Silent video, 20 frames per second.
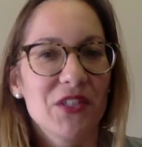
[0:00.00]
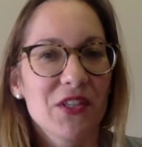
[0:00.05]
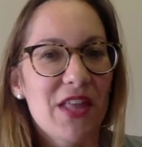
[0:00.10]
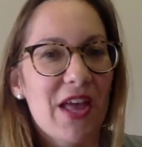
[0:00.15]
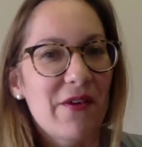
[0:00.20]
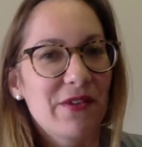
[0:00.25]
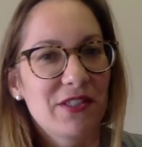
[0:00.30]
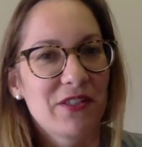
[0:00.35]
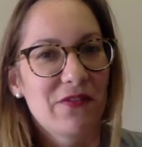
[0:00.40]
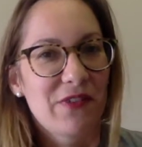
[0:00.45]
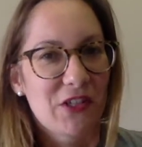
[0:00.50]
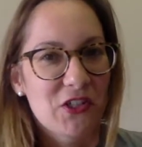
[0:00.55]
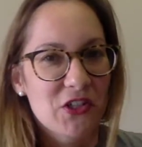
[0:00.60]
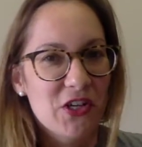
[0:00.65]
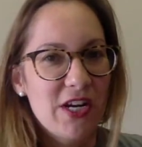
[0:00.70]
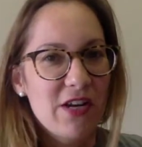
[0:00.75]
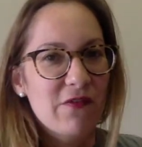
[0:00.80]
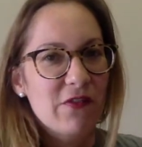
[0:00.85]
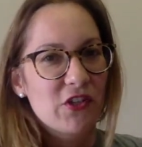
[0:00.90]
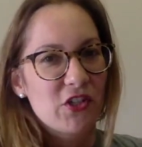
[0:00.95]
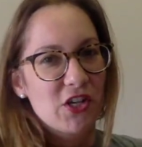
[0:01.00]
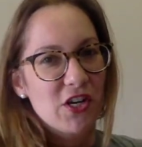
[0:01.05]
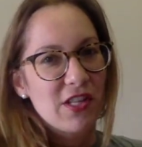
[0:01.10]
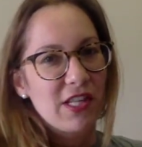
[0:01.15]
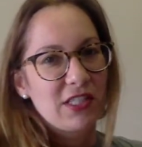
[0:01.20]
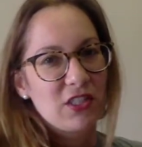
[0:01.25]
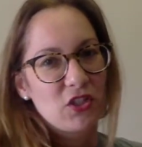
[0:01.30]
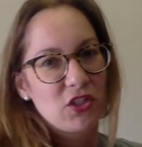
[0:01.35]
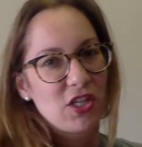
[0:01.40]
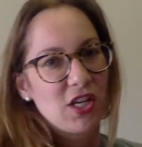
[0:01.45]
so that was a victory for sure.
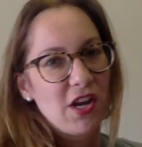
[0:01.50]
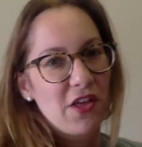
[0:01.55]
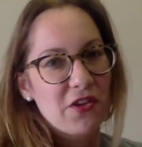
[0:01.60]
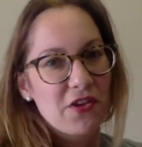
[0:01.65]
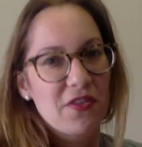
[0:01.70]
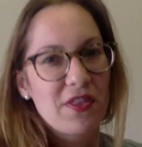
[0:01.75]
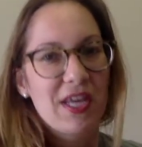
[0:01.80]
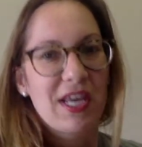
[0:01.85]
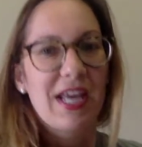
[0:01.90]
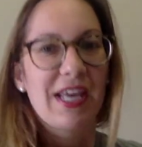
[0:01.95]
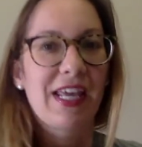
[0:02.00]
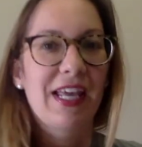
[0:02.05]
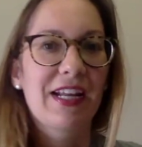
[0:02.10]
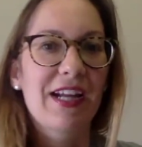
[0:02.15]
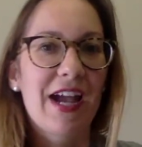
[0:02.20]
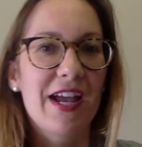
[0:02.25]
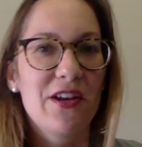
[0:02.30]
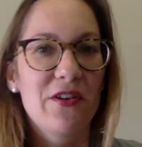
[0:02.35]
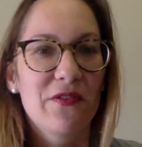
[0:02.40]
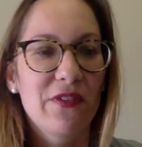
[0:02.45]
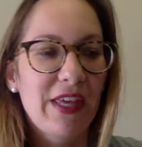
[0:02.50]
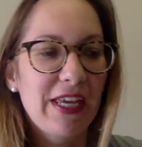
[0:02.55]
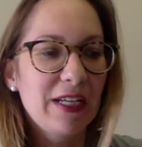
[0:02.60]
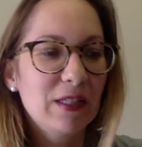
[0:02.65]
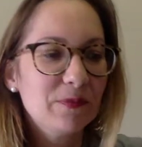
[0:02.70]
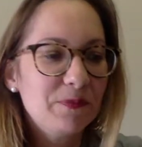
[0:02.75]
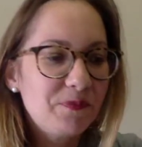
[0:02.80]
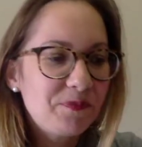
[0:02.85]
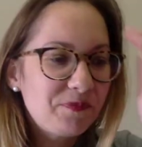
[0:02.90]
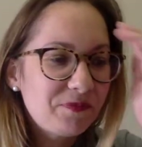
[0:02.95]
That's just another thing I get kind of like
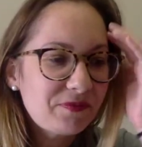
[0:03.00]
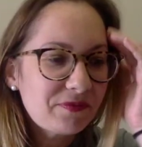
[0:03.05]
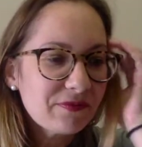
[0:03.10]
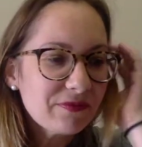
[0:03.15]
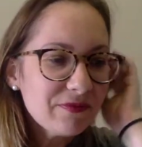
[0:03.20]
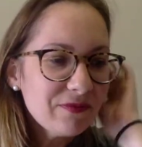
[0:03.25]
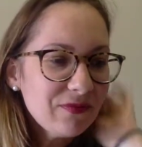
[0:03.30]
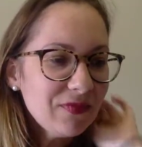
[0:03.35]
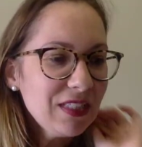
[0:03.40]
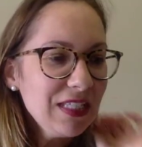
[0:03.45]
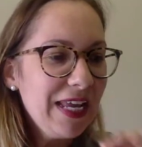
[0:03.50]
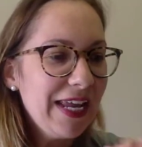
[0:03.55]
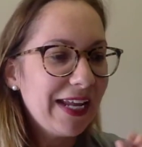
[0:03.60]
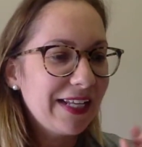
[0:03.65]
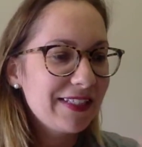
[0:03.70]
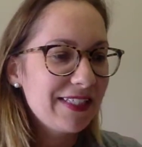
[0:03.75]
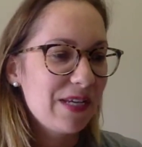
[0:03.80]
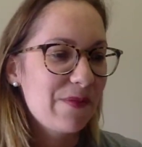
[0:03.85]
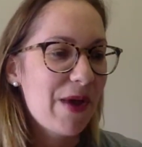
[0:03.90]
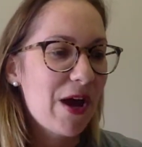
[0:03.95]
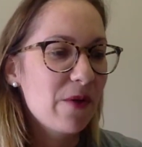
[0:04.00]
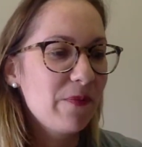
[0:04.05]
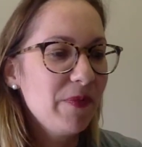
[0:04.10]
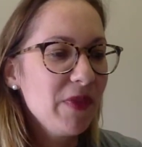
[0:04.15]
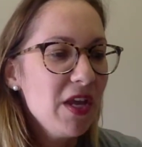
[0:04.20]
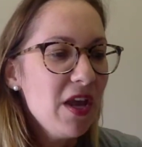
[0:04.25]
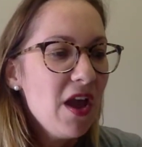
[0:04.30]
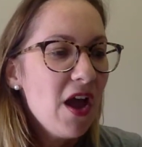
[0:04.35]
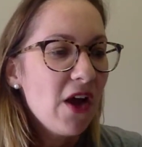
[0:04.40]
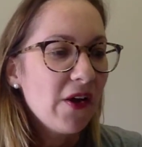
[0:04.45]
antsy about.
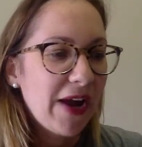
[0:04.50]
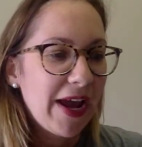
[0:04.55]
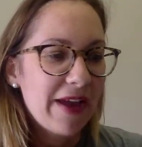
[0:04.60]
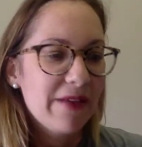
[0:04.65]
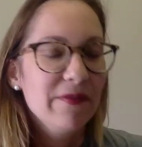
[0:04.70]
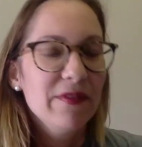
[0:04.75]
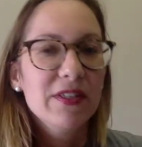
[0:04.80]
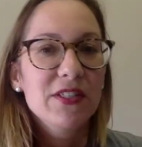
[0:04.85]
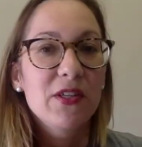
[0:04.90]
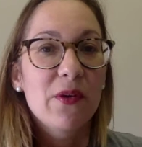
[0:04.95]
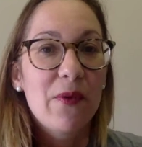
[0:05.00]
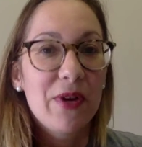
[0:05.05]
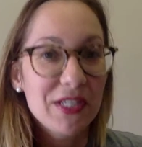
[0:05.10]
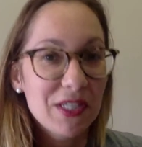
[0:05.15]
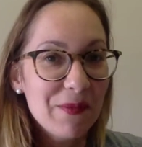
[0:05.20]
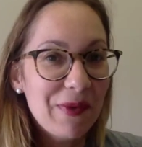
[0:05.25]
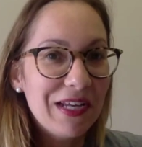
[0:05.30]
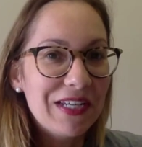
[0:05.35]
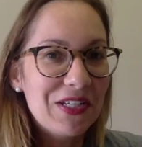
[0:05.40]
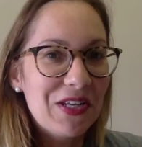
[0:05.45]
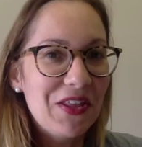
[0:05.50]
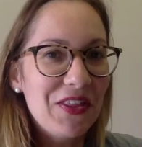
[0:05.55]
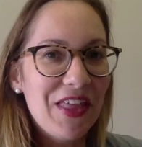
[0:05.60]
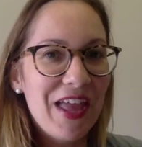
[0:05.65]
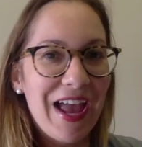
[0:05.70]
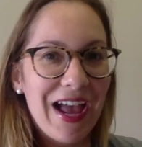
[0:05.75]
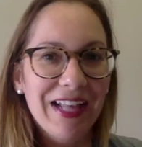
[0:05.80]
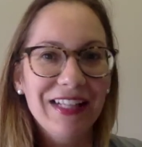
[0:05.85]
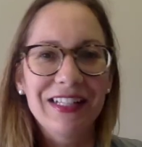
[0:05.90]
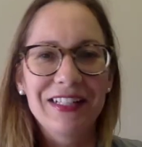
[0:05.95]
Okay, so I wanted to mention
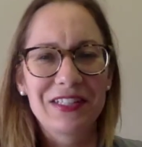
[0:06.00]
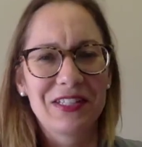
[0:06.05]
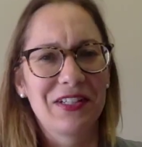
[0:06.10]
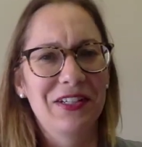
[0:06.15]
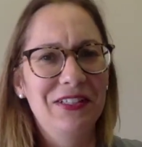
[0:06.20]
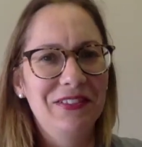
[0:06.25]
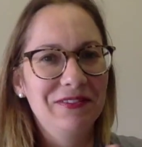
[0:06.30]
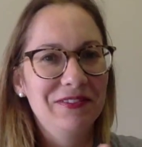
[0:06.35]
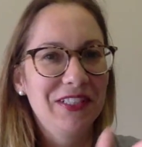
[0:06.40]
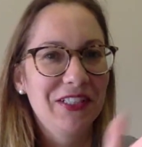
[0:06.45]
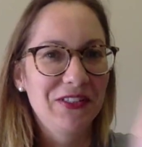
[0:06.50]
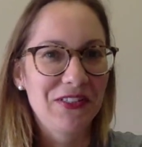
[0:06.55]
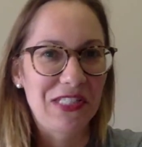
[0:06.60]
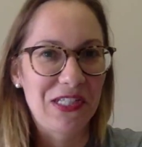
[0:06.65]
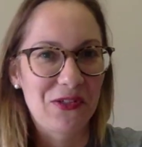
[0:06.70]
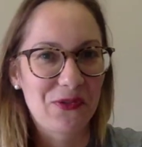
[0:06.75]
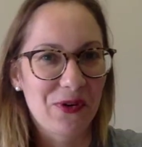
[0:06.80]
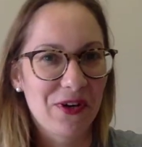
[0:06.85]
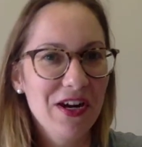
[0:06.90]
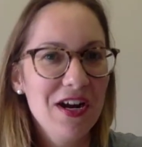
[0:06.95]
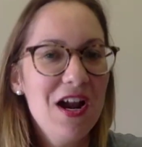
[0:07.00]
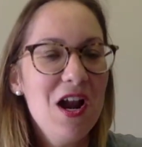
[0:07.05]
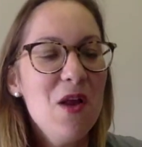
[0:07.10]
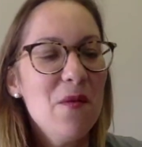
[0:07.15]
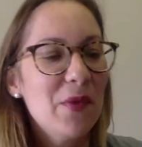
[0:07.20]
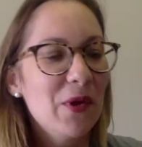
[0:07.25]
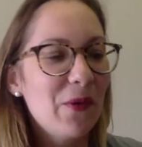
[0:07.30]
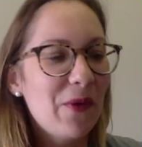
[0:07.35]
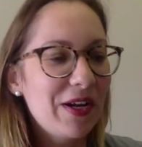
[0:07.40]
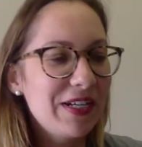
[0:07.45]
that. That's a little, little detour,
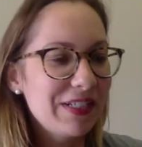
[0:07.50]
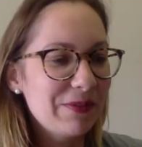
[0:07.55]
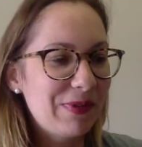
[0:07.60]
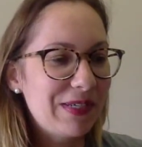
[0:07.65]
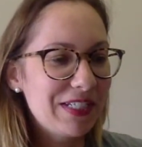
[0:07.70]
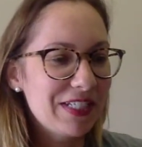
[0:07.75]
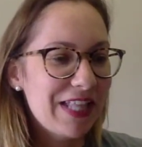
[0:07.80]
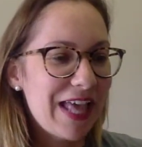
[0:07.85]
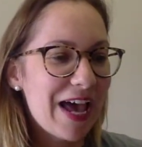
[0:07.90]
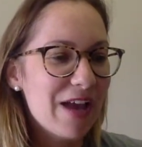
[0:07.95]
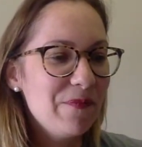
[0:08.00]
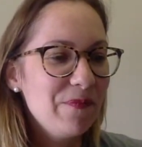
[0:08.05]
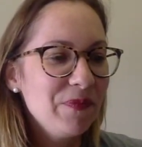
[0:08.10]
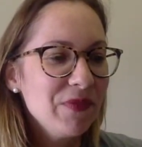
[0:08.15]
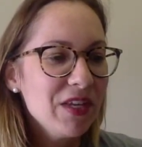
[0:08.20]
but I wanted to mention that.